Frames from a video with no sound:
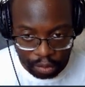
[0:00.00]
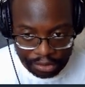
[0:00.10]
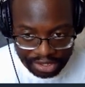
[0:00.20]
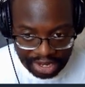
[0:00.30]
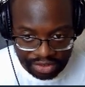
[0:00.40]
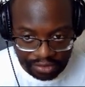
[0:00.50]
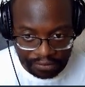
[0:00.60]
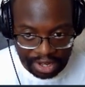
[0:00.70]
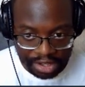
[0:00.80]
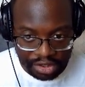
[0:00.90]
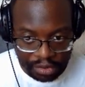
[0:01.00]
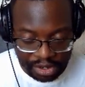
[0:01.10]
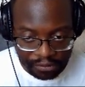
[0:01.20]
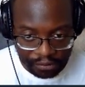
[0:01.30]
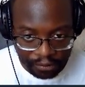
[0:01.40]
which has a value
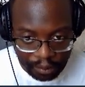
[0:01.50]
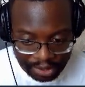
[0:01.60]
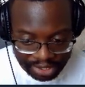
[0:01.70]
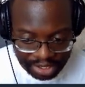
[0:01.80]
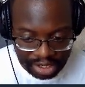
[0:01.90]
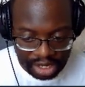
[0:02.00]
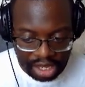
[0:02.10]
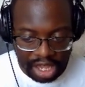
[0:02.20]
of 1,